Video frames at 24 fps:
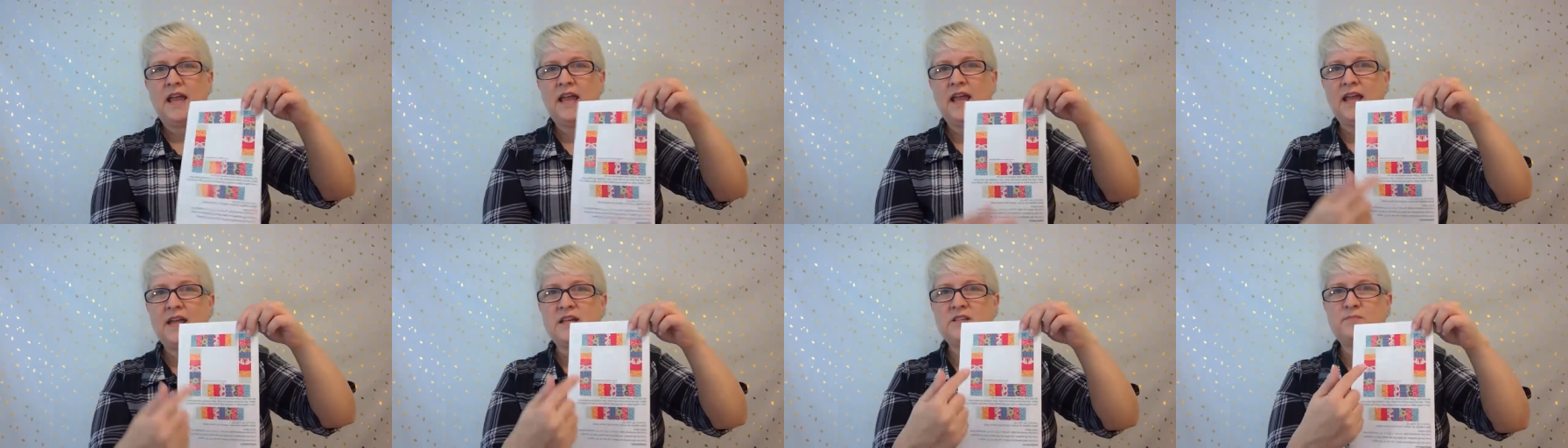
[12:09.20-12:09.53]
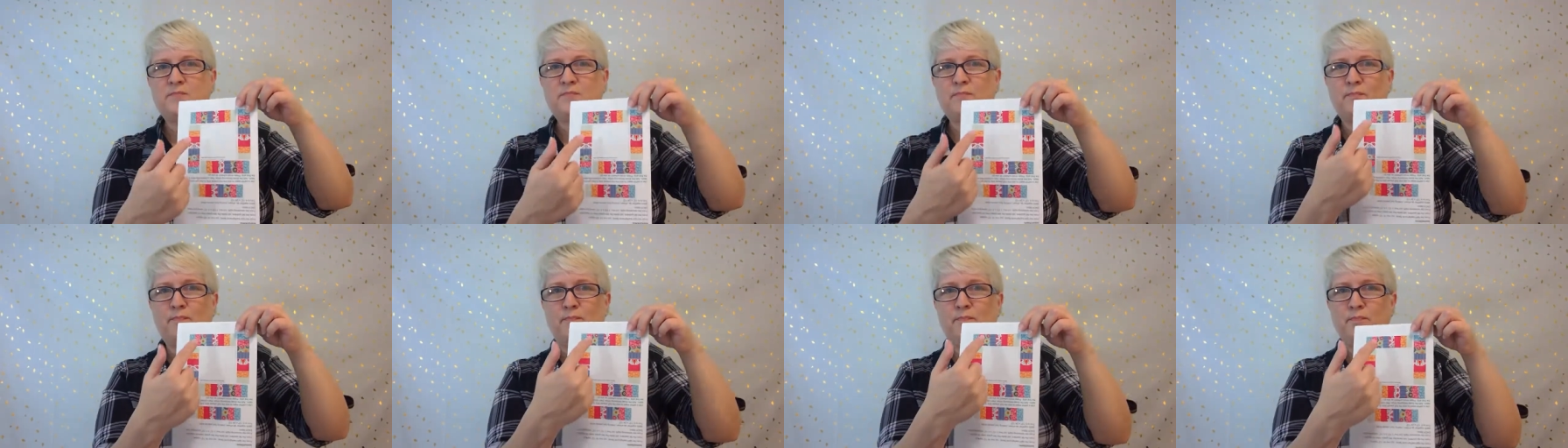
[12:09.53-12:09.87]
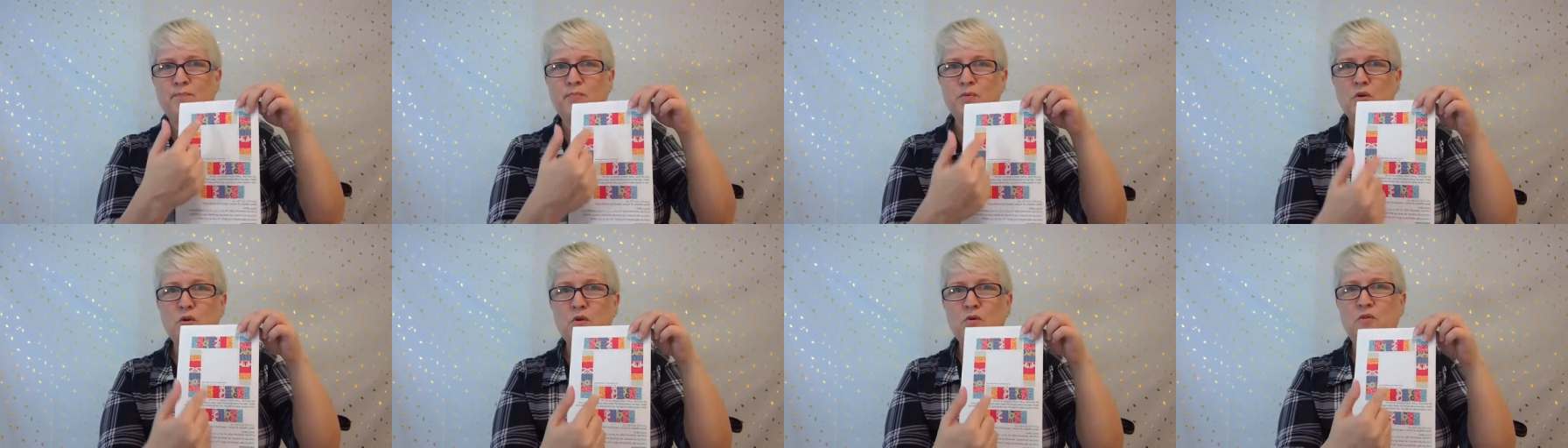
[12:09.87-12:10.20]
is
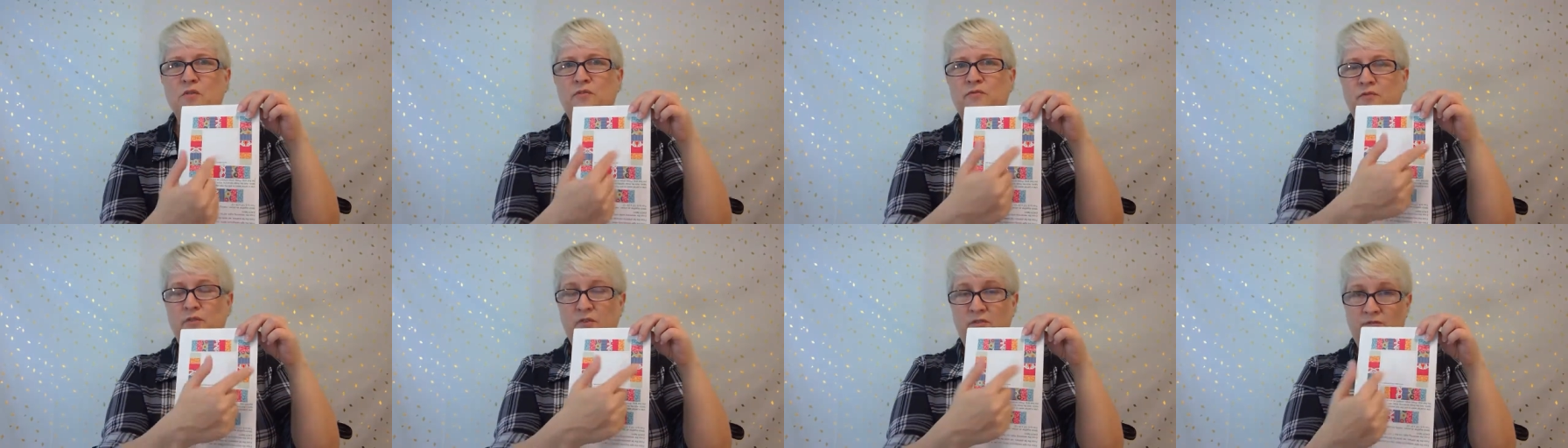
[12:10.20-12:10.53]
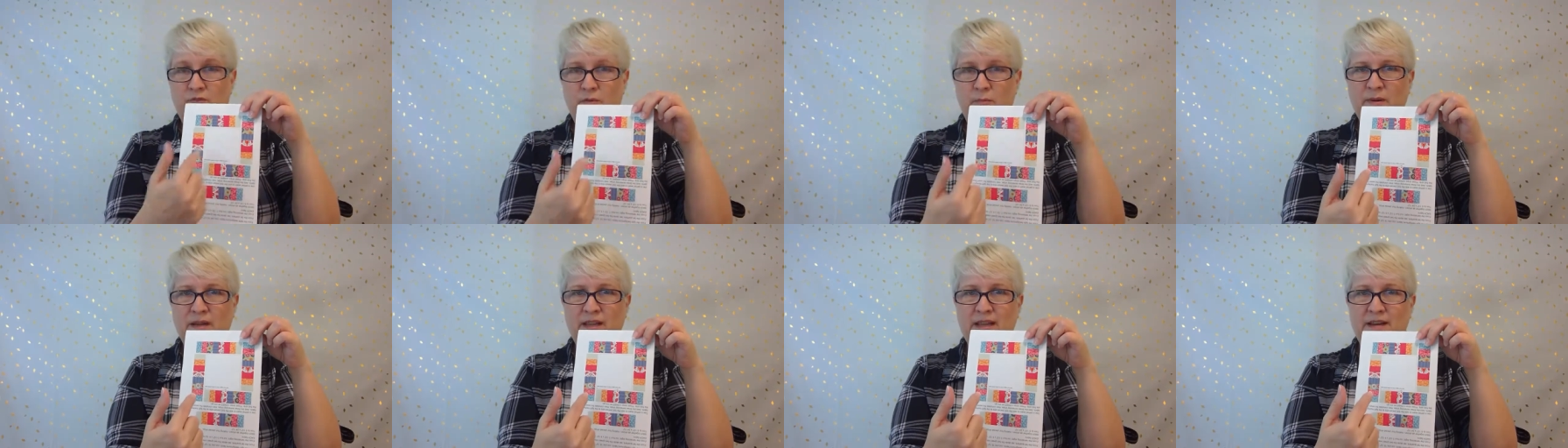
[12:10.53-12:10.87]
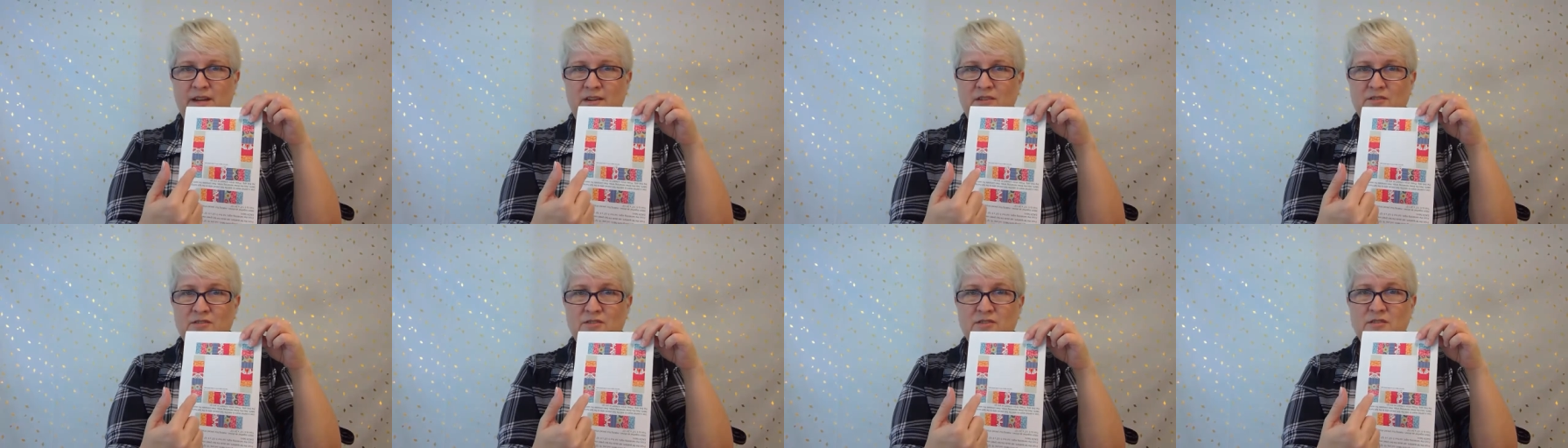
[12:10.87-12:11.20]
beautiful for
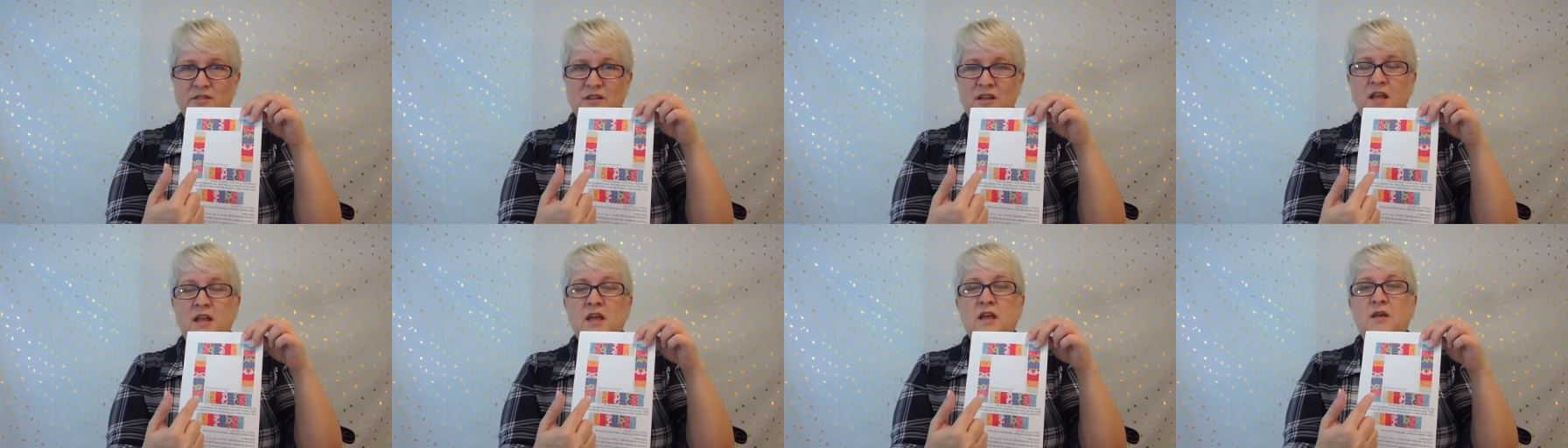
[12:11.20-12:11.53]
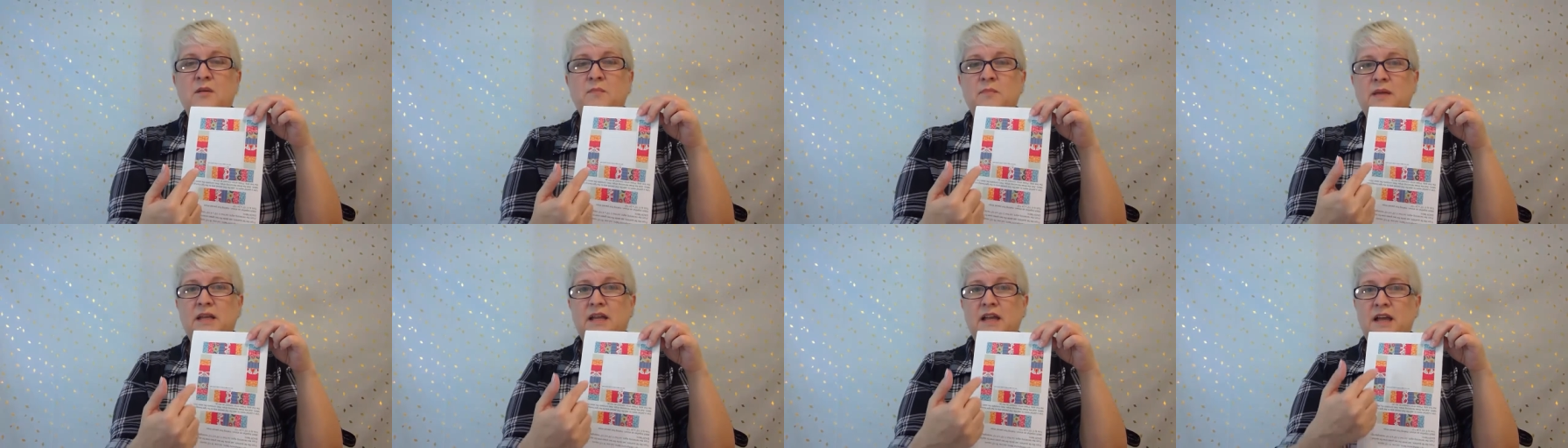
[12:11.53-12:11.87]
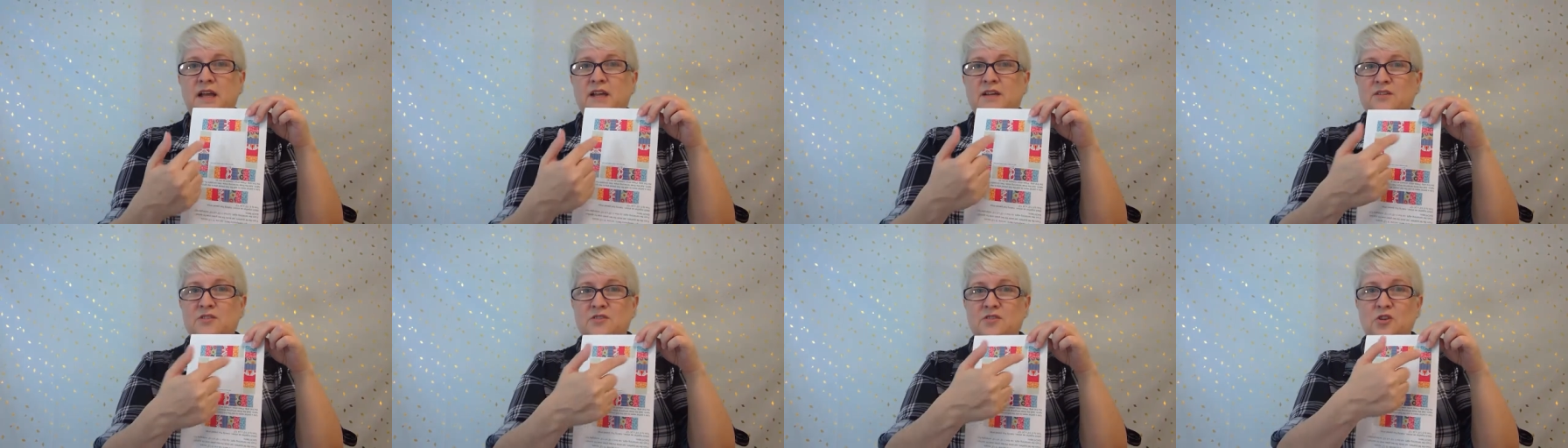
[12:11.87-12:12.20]
beginners
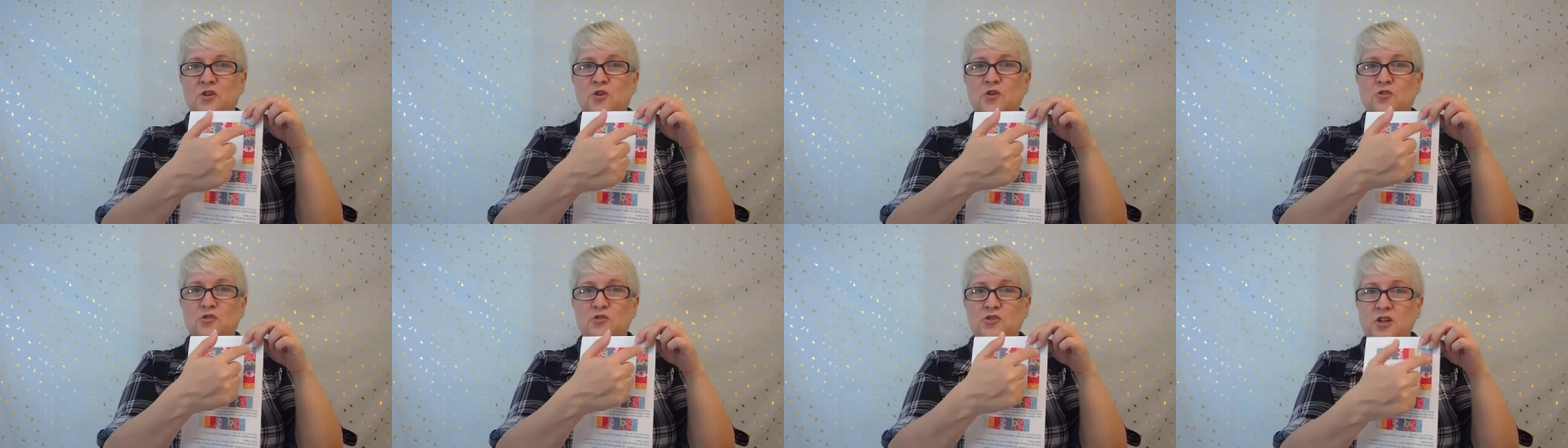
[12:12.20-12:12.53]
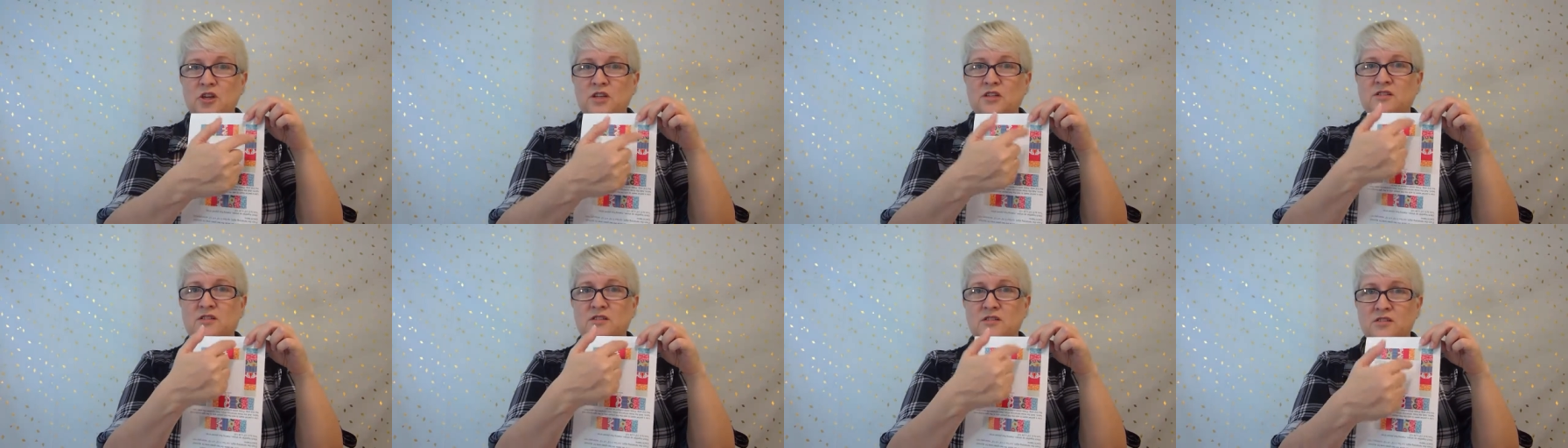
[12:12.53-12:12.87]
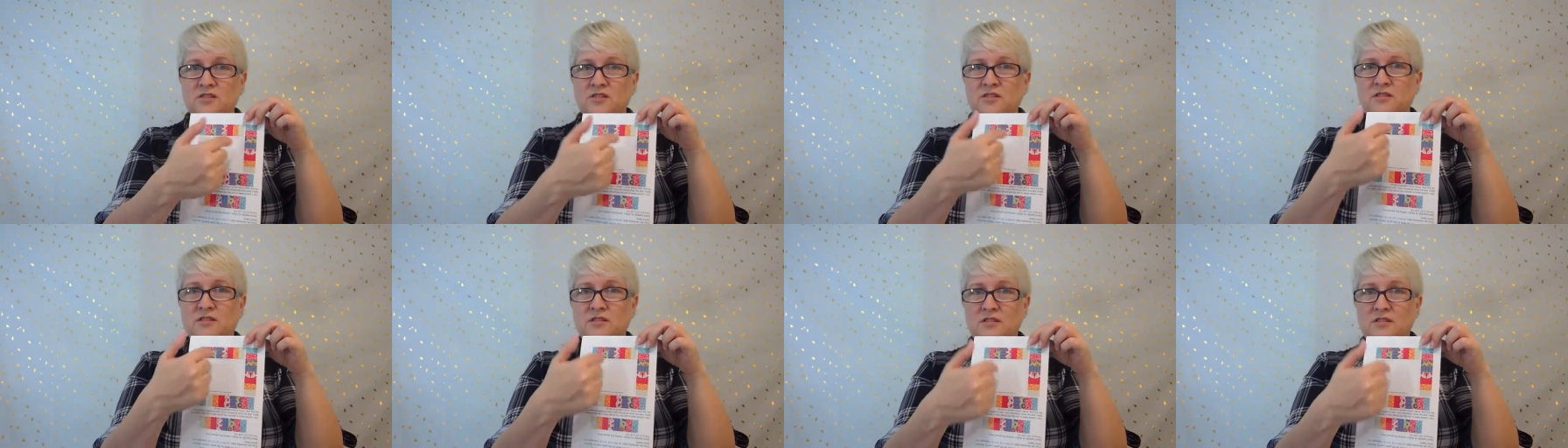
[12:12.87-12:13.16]
because you're just